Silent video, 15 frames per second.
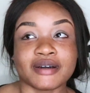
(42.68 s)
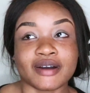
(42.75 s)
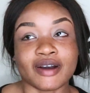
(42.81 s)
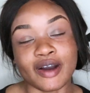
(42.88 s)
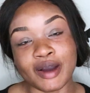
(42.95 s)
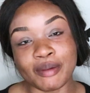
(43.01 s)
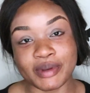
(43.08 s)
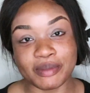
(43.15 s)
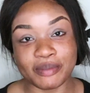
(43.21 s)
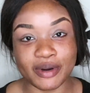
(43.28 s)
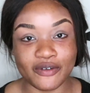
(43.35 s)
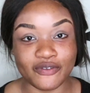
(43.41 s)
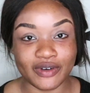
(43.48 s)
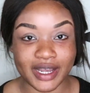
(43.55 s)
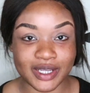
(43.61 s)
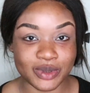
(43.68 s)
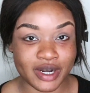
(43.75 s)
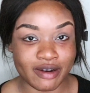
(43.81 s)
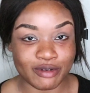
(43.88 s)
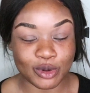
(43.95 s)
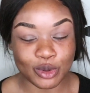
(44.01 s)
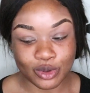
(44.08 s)
calming butterflies when
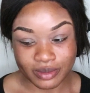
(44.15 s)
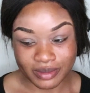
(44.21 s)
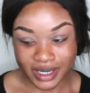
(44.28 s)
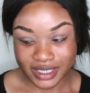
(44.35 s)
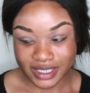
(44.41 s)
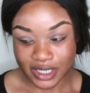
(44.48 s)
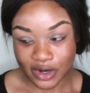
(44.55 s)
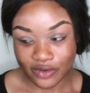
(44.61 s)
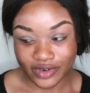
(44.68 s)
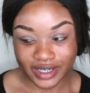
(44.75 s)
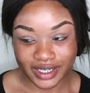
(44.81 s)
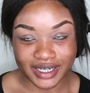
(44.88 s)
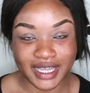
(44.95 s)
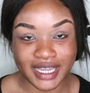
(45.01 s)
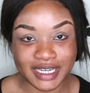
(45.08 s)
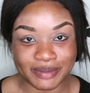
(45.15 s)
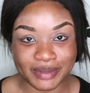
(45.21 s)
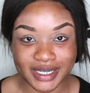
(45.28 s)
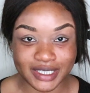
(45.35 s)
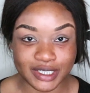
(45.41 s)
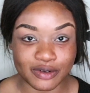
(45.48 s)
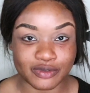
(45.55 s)
I record myself and then edit
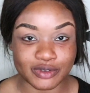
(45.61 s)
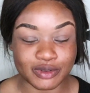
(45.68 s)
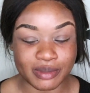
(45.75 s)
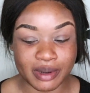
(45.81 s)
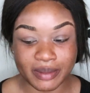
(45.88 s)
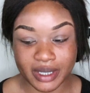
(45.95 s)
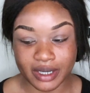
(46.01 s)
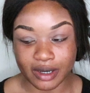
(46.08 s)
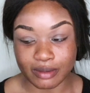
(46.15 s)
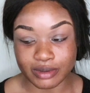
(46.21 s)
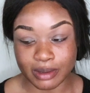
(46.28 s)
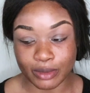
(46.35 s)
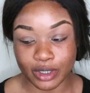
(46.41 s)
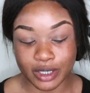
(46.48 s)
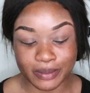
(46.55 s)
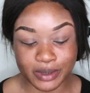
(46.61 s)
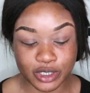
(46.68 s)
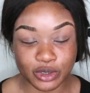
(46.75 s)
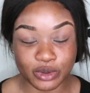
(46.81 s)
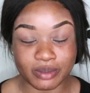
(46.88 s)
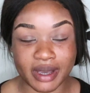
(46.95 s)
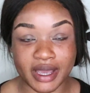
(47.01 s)
myself do my makeup. So I'm gonna be
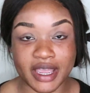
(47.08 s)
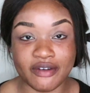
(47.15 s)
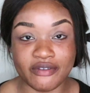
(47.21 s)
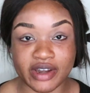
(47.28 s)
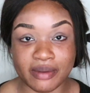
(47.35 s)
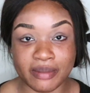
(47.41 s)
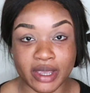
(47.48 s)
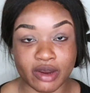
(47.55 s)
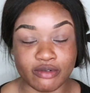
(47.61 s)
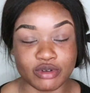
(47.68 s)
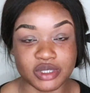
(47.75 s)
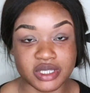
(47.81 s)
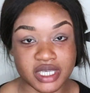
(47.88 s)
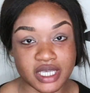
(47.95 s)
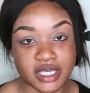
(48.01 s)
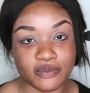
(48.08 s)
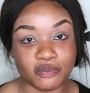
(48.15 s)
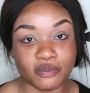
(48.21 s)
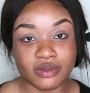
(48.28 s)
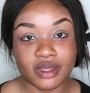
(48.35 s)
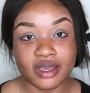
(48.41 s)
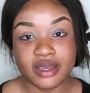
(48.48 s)
doing my everyday makeup
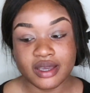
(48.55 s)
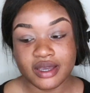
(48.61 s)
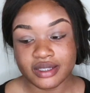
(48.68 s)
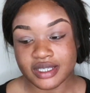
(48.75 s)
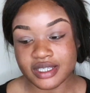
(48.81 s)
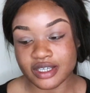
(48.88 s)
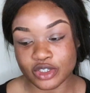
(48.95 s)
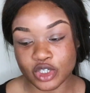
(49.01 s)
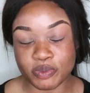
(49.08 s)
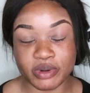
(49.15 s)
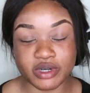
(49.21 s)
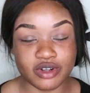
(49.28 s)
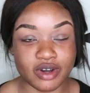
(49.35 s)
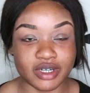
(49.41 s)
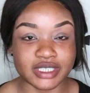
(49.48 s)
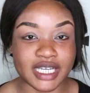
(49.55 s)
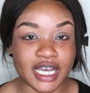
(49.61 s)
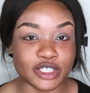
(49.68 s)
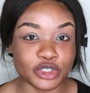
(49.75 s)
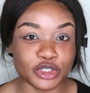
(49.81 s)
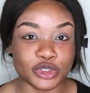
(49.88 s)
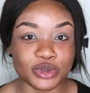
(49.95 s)
routine. These are just products that
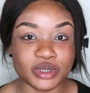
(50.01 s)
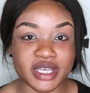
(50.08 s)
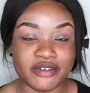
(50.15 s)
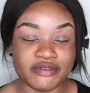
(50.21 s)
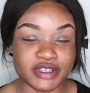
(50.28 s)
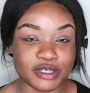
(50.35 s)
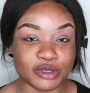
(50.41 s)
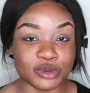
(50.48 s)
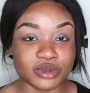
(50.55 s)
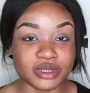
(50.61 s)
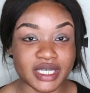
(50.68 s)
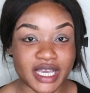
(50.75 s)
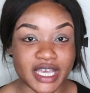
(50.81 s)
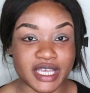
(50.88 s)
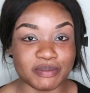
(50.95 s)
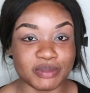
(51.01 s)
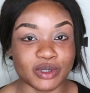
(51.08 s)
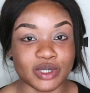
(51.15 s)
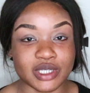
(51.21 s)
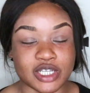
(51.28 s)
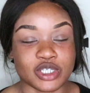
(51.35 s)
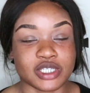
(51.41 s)
I just use every single day
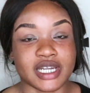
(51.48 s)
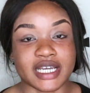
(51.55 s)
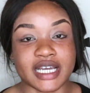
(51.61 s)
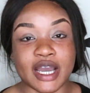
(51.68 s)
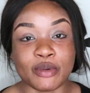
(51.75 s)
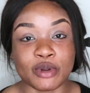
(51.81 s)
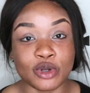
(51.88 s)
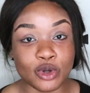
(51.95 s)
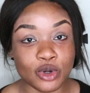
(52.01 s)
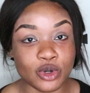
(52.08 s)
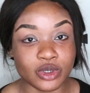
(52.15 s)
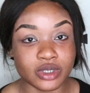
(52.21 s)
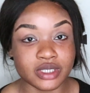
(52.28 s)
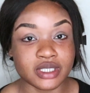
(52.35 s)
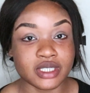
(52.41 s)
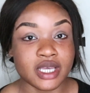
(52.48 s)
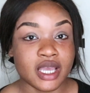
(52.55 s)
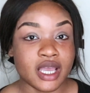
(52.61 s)
because I just like how it looks,